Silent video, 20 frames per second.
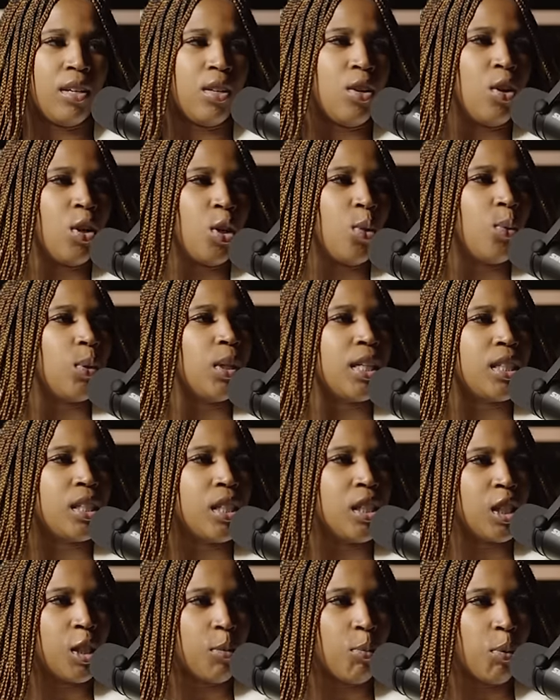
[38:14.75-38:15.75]
you know, your
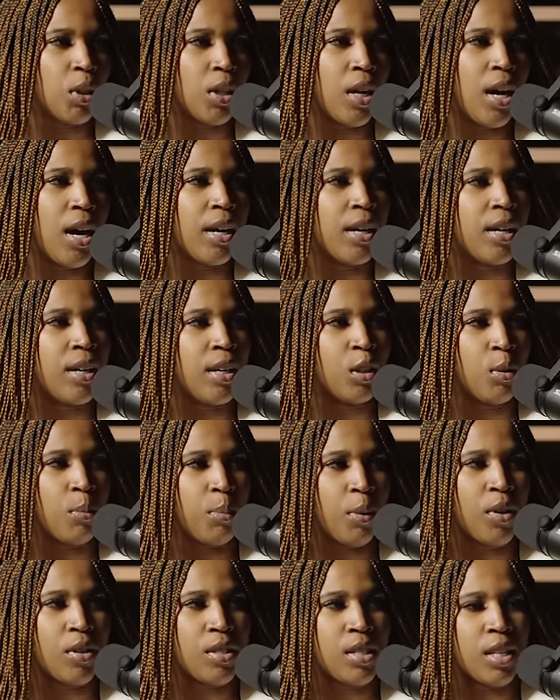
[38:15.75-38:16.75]
relationship with God and another
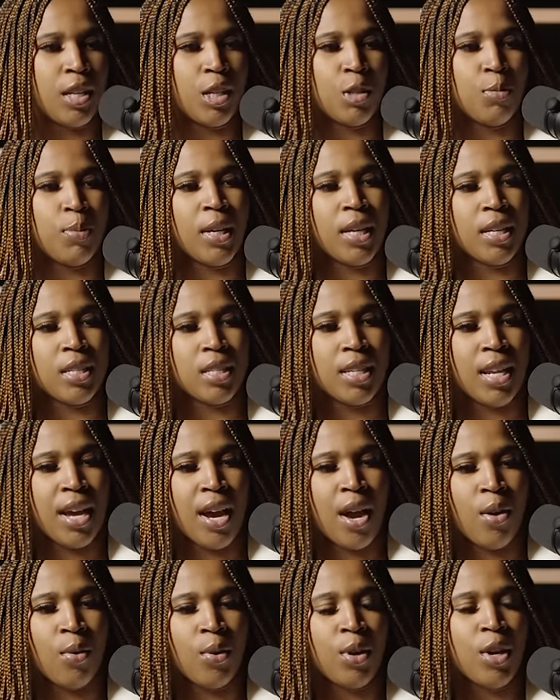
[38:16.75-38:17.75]
person is because
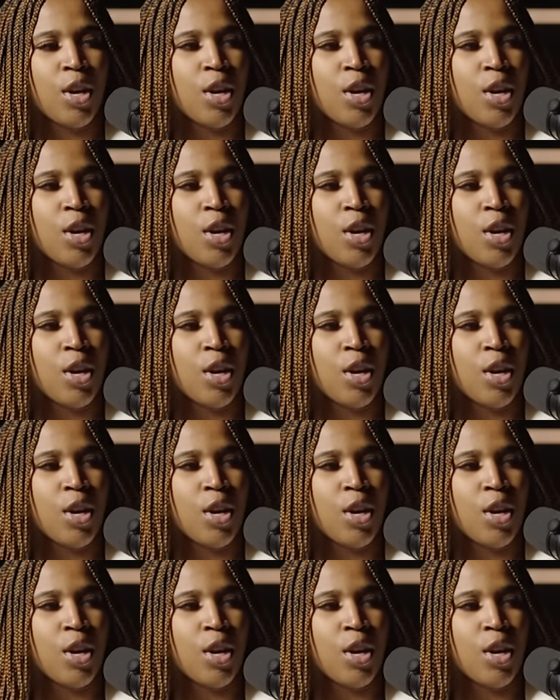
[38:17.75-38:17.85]
now